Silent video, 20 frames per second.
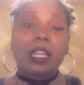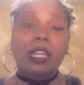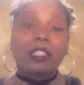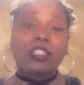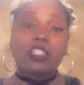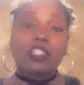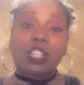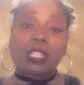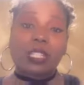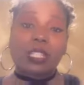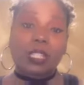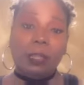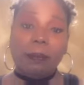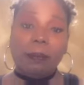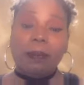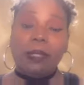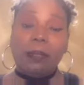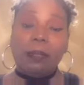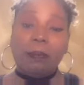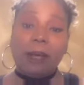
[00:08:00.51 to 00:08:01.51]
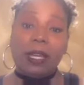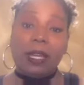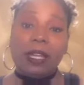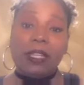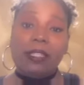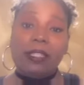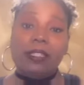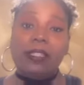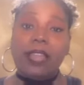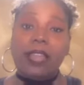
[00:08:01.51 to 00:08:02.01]
just simply
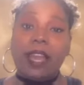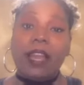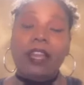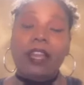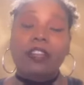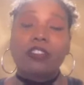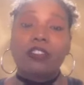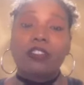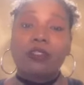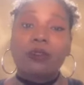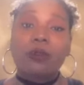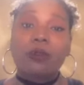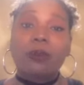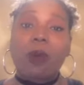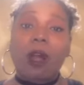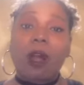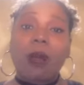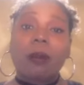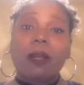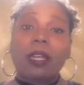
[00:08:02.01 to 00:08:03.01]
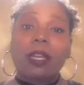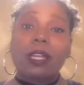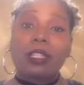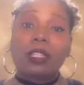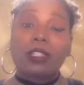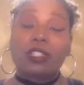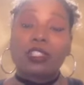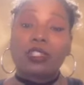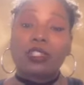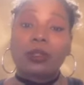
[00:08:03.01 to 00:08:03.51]
means that you are
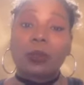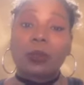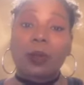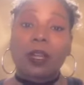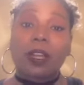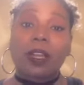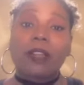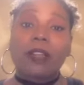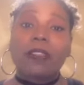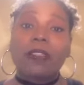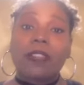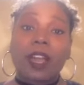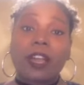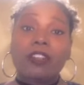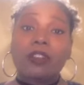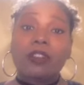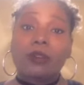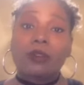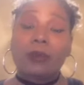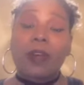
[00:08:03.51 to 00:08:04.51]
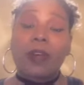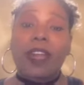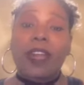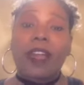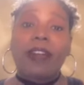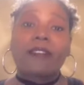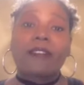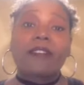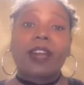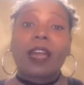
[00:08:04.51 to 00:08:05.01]
ensuring that you
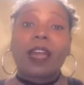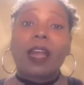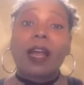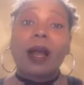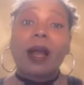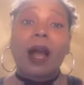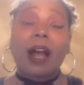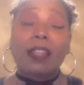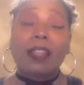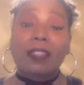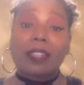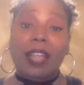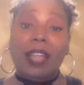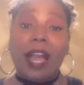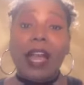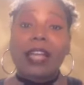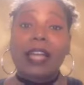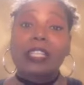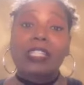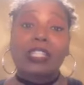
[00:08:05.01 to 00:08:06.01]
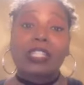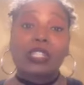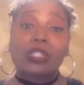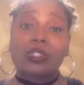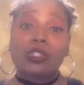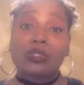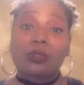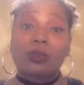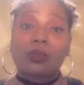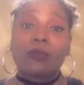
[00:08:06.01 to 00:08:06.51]
have a lot to
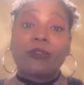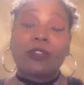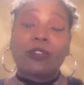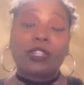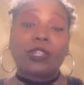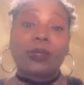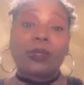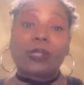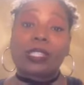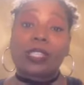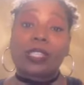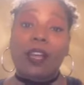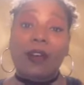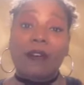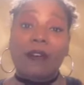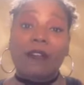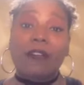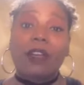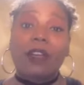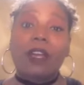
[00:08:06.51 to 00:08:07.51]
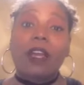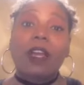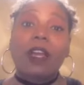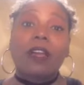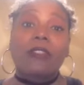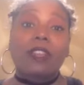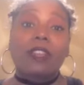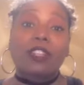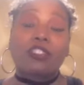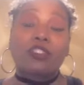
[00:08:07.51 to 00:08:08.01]
do for yourself,
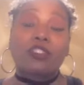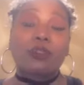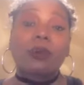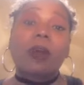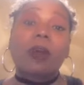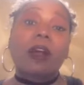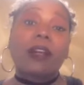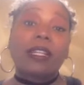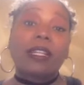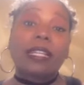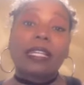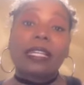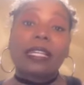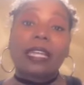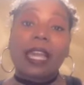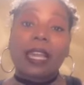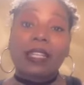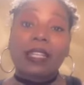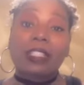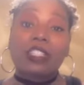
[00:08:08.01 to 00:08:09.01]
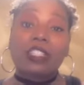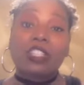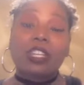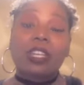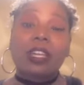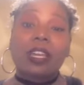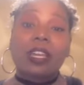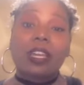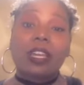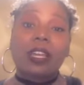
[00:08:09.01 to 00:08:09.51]
that you are
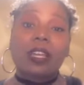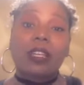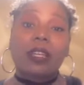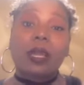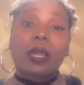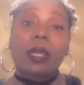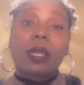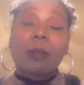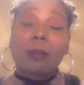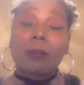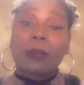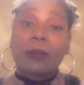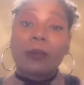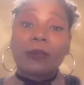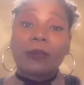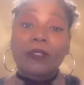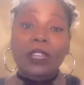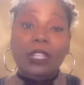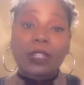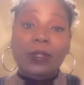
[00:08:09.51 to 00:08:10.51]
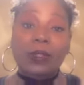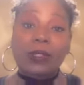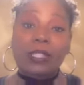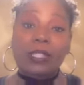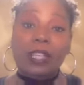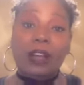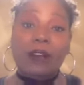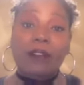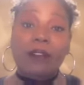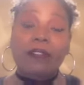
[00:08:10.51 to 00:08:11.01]
engaging in improving
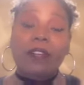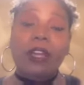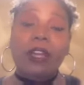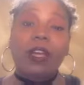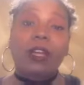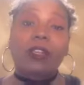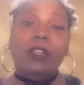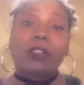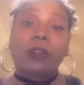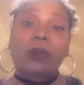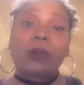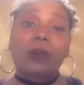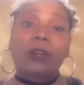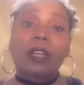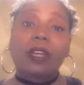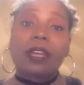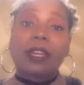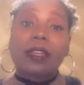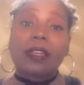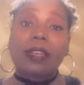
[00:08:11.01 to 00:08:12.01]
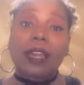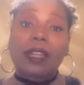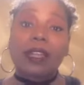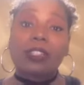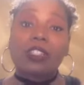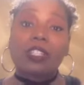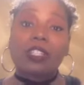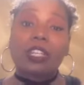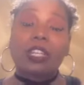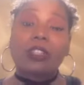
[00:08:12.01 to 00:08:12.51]
yourself, you're
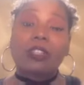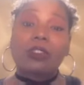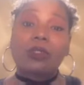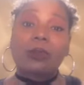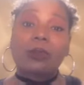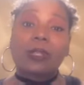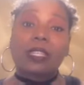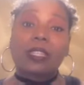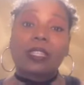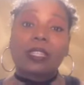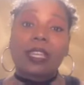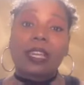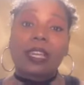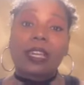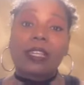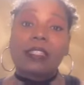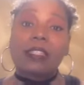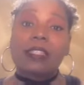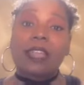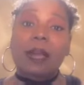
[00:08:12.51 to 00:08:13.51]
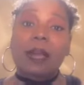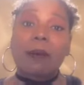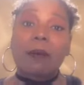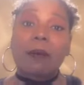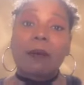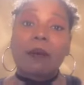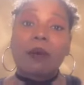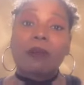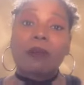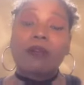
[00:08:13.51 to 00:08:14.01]
engaging in doing things that
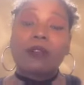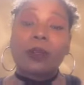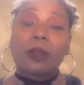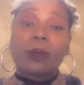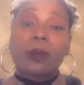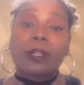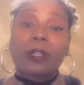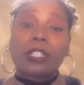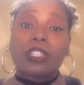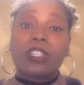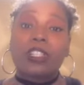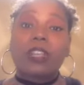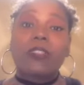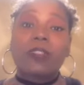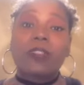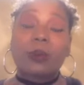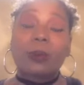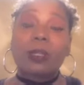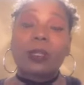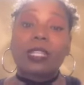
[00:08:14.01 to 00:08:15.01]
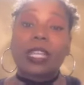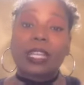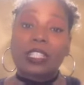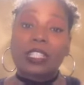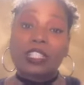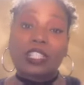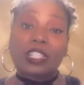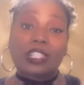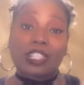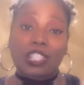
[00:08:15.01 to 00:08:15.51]
will flourish the
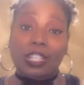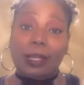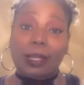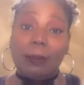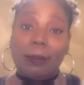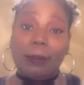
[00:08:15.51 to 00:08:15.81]
relationship.